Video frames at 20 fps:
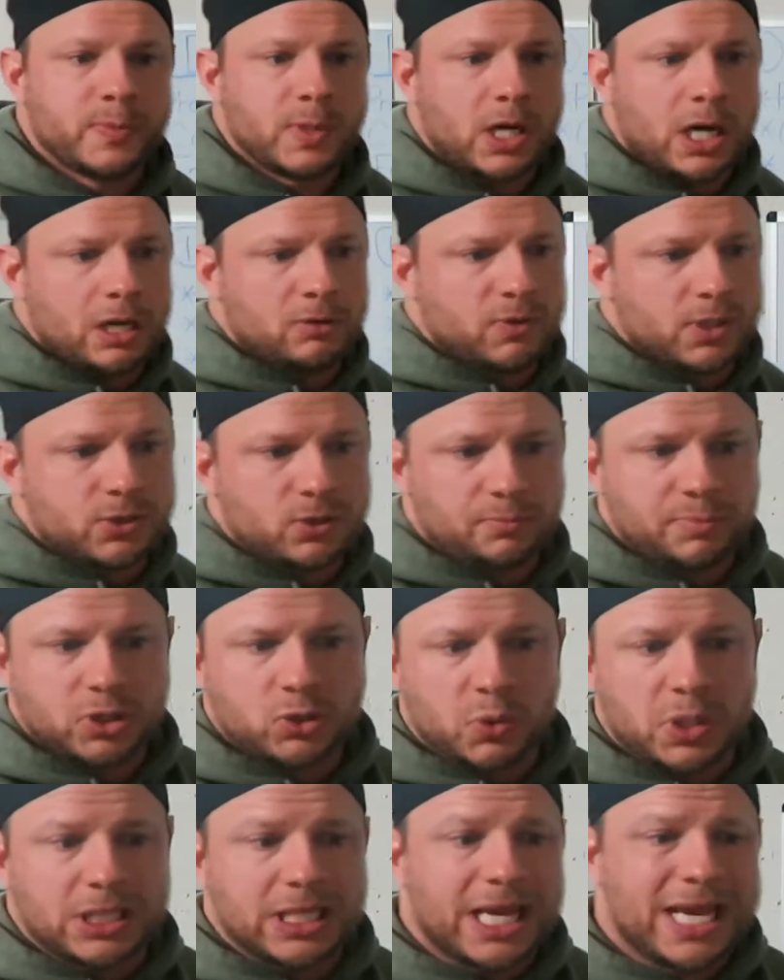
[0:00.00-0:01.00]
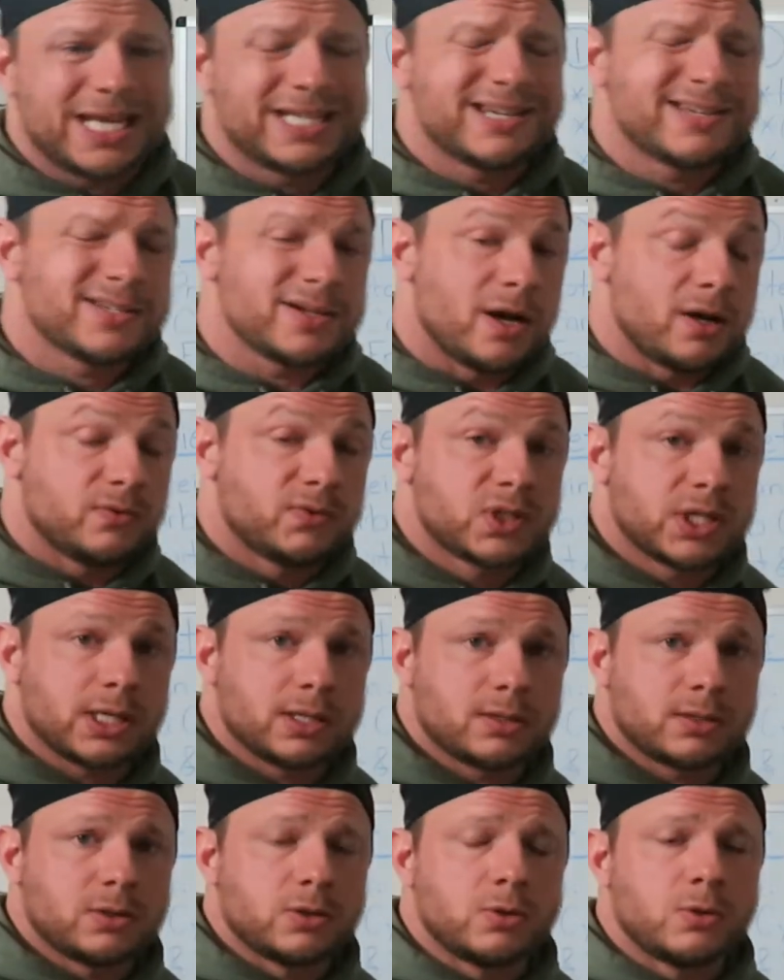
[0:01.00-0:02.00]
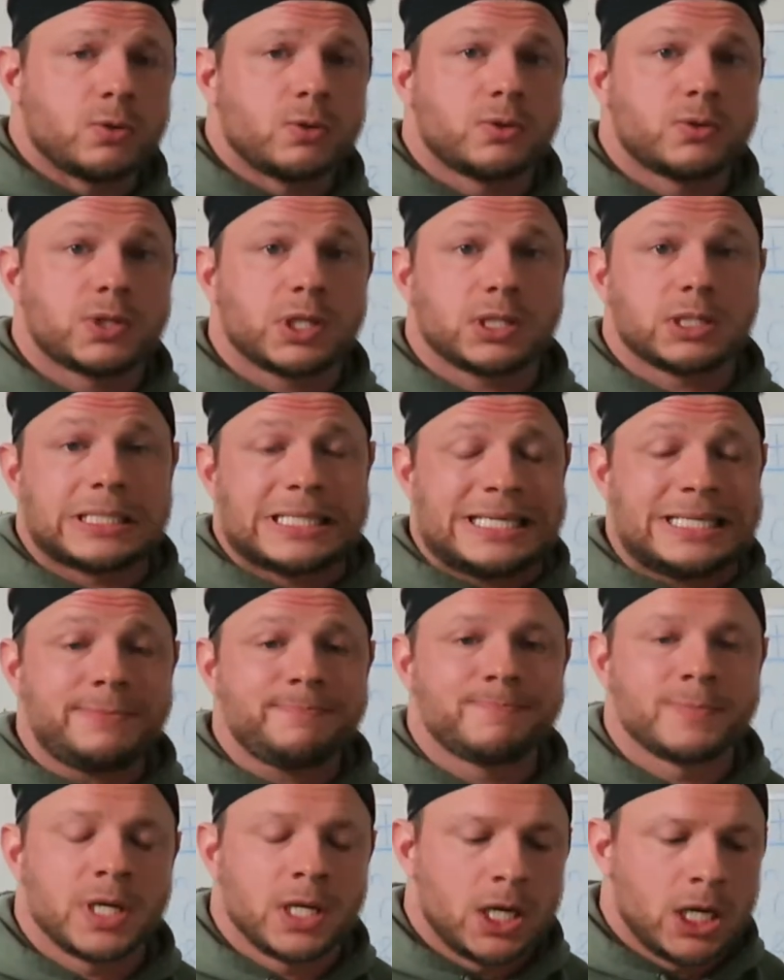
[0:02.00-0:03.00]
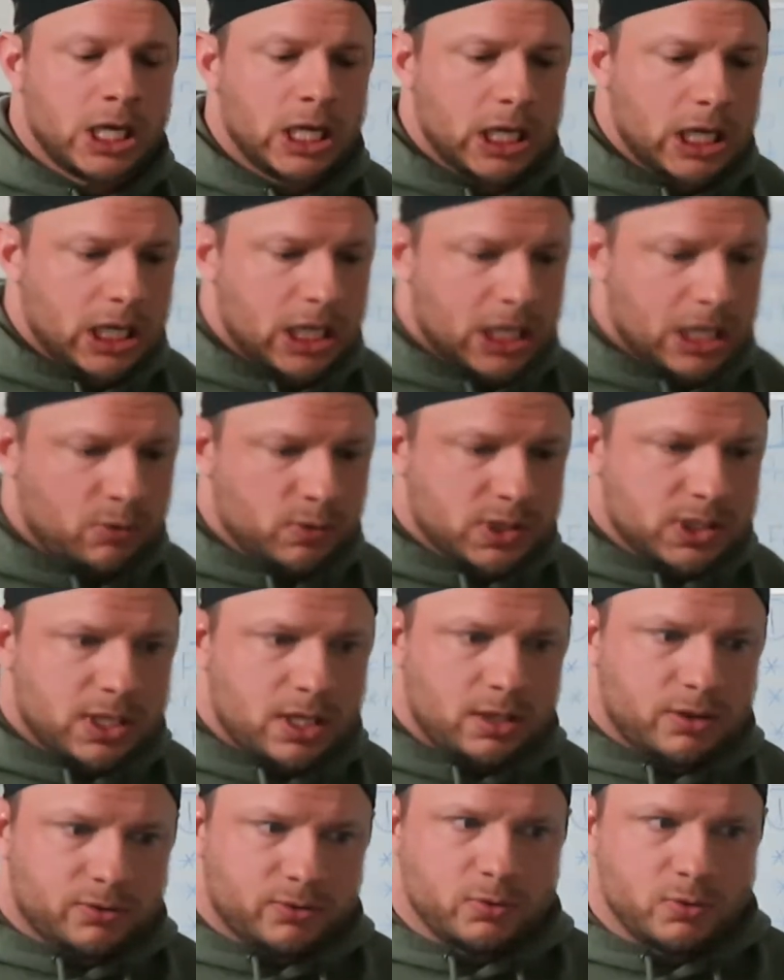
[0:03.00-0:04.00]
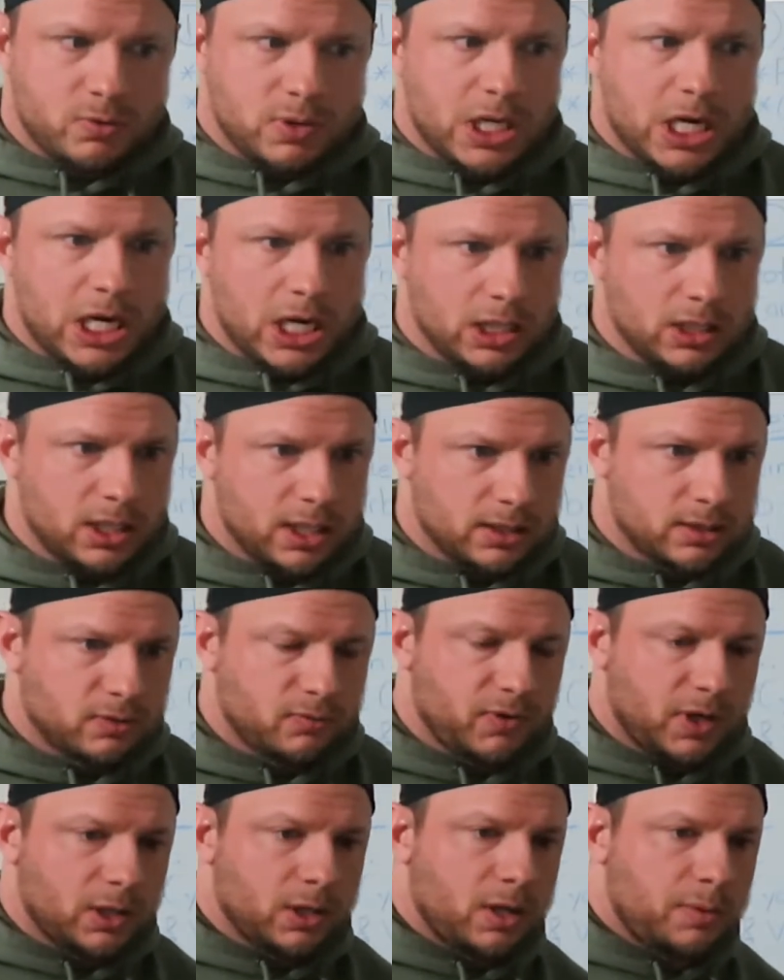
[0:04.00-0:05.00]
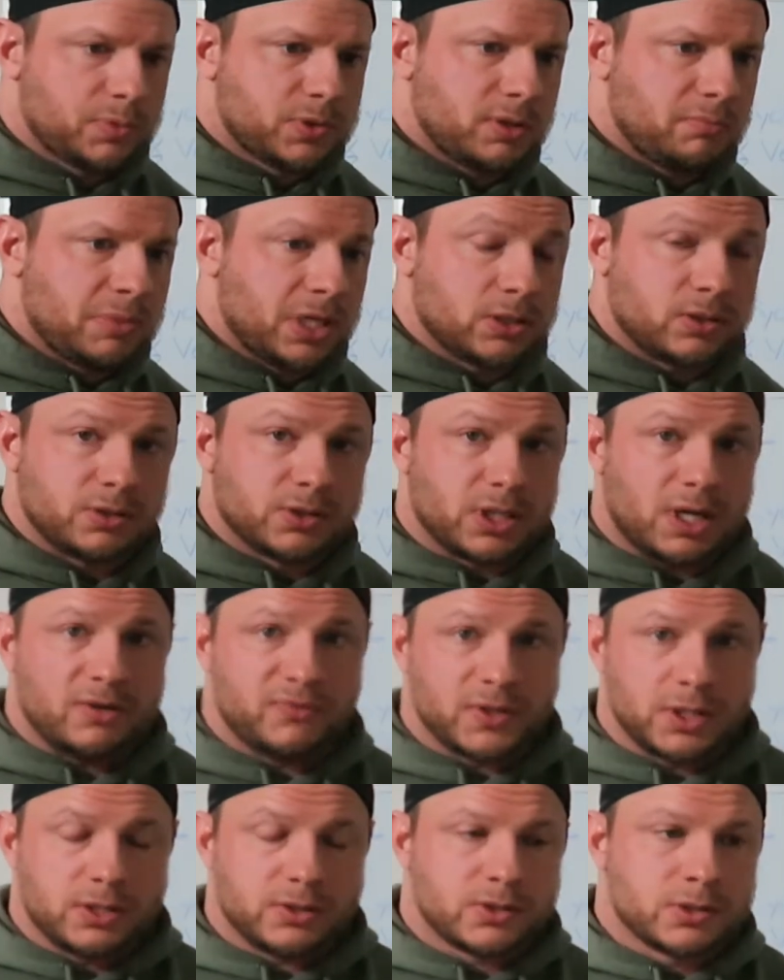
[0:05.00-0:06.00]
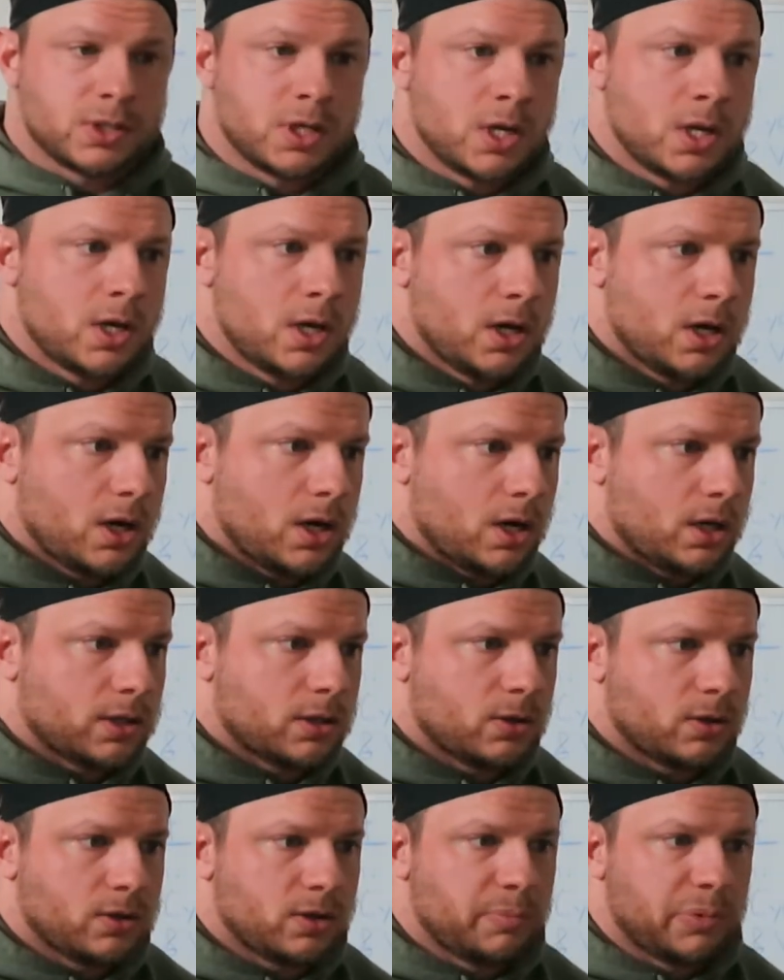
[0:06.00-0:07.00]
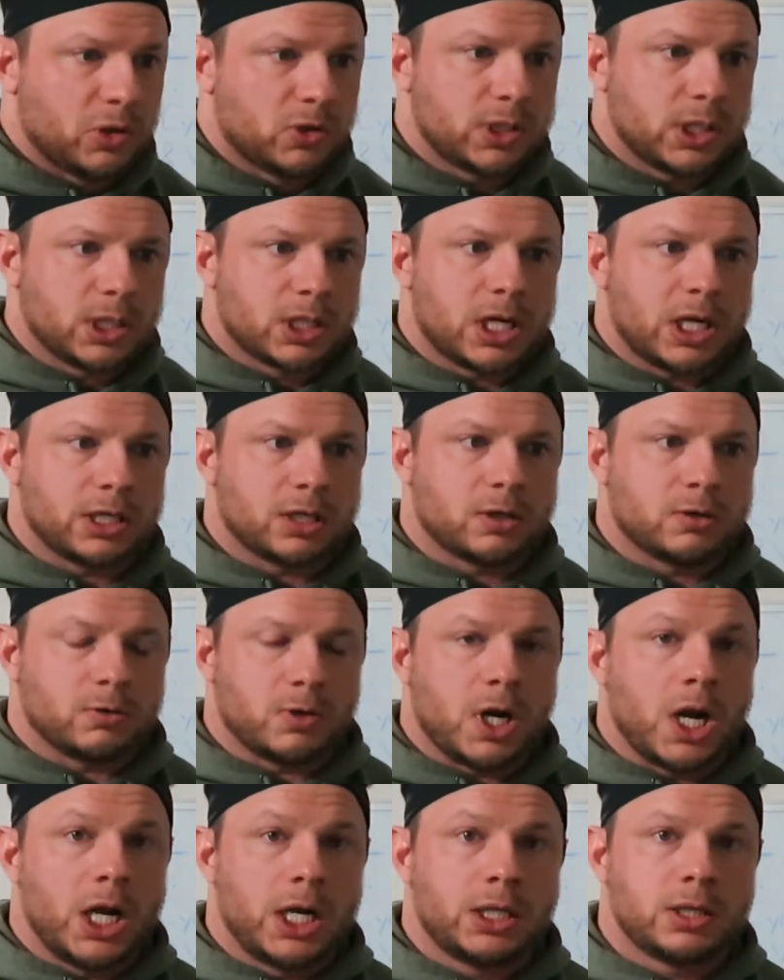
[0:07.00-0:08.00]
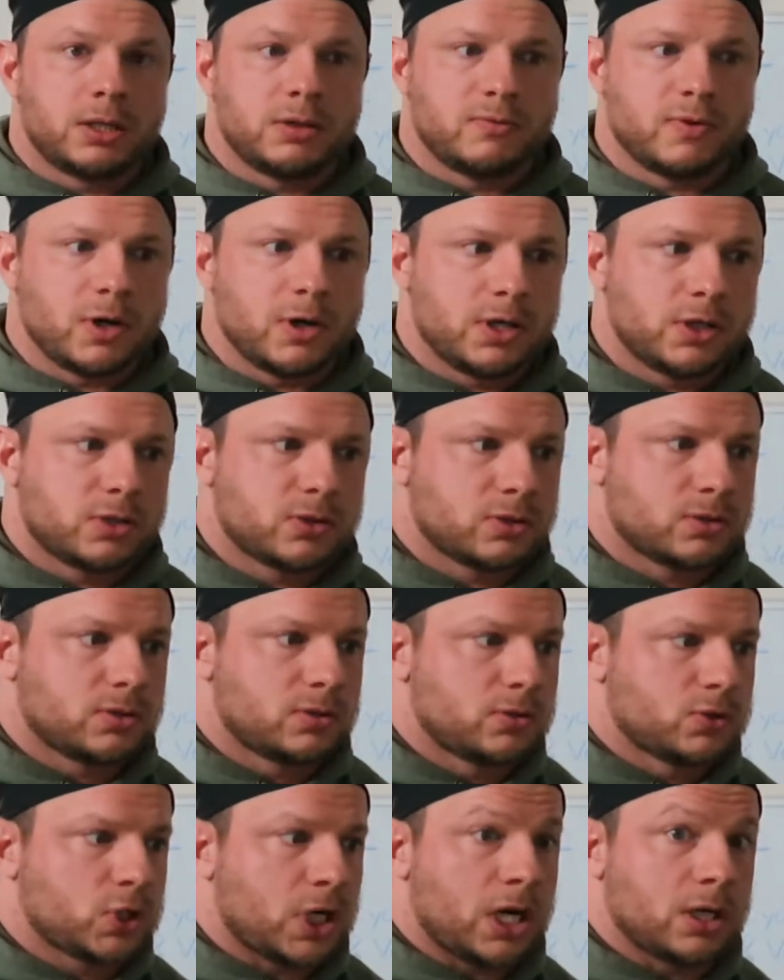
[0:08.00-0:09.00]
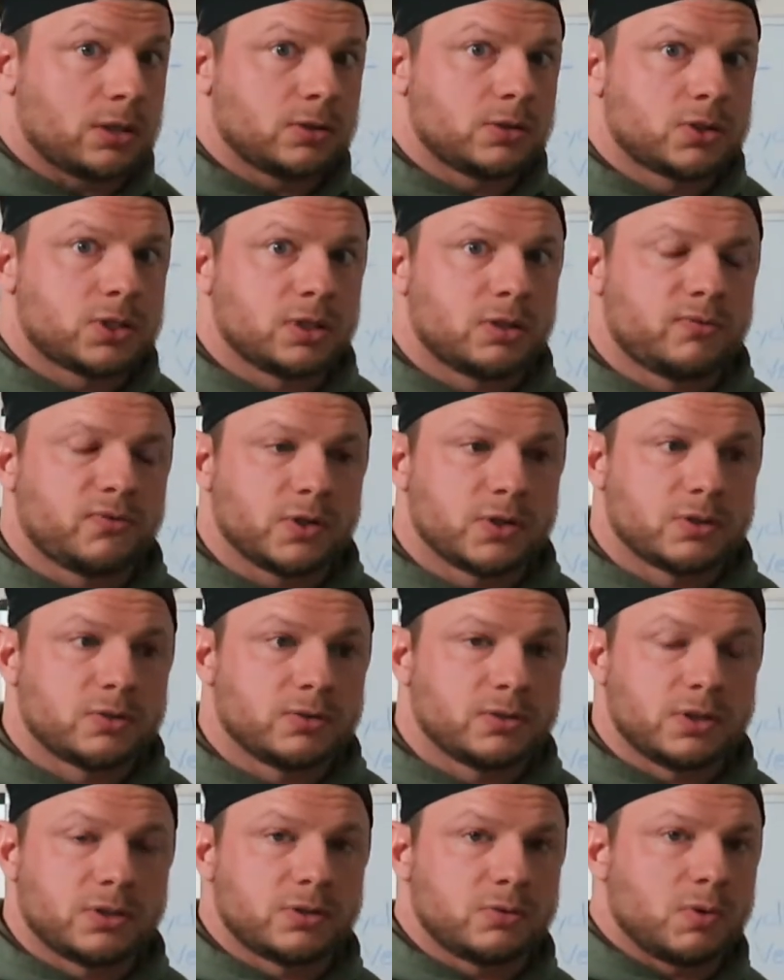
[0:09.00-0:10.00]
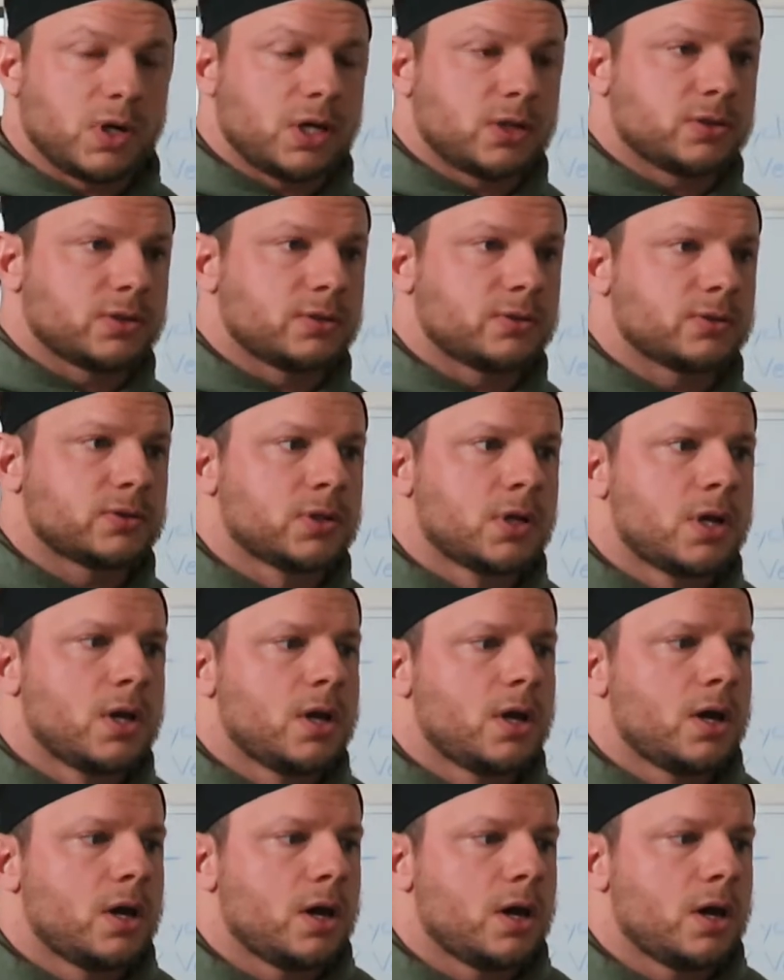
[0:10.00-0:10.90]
I wrestled between the ages of 6 to 16, and I would say through that I developed mental toughness, the ability to kind of grind in very challenging physical situations.